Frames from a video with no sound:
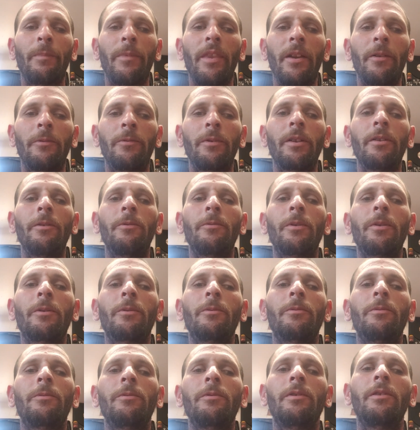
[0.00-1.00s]

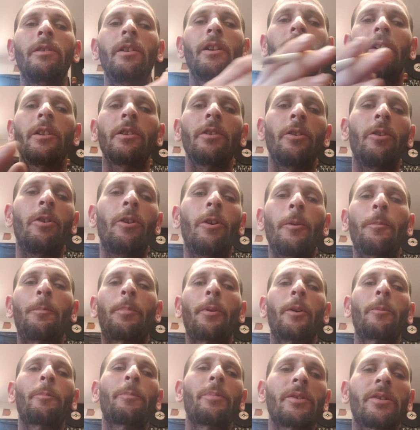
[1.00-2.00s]
the whole
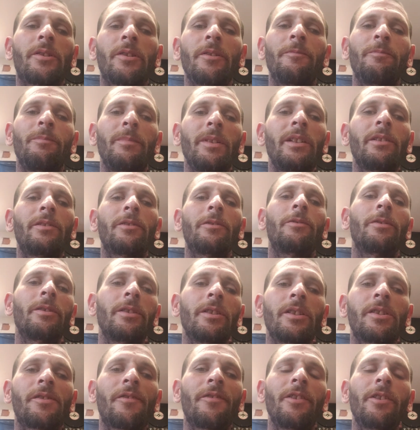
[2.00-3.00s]
purpose of me doing
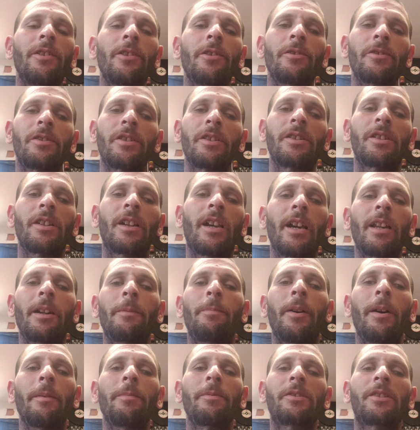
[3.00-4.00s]
these videos is to kind
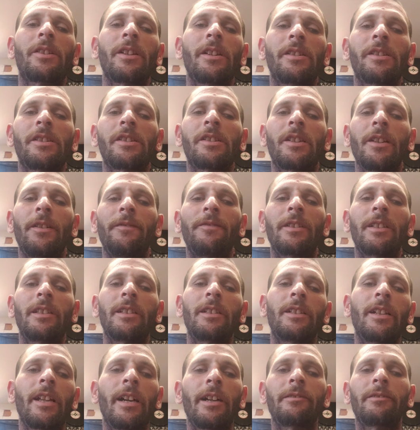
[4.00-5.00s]
of publicize this stuff to
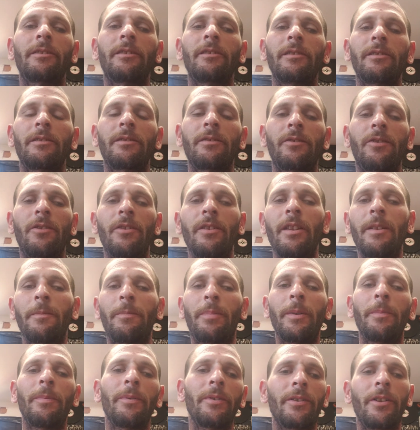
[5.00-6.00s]
get it out there so that
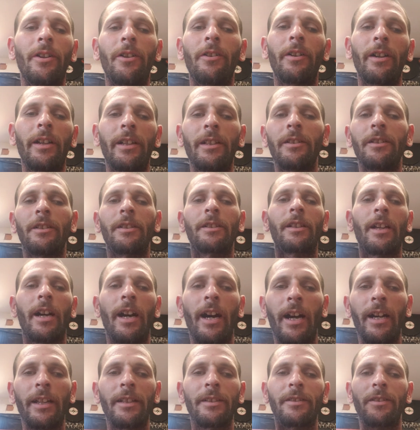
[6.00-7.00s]
people know, hey, look,
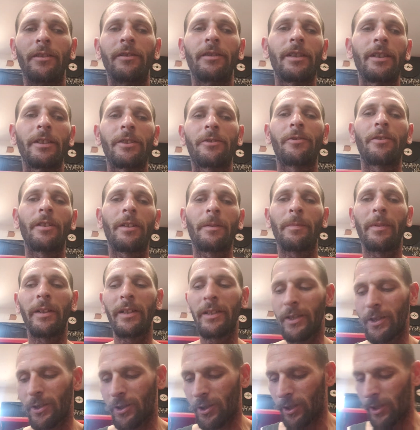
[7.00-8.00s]
don't get tricked by
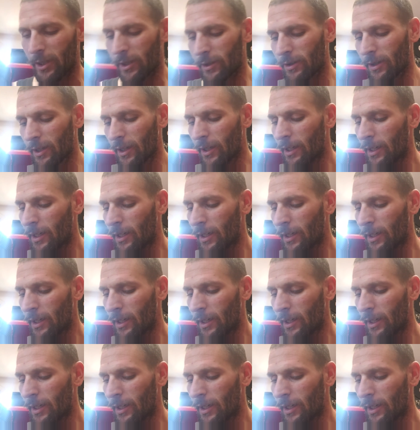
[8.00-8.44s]
this shit.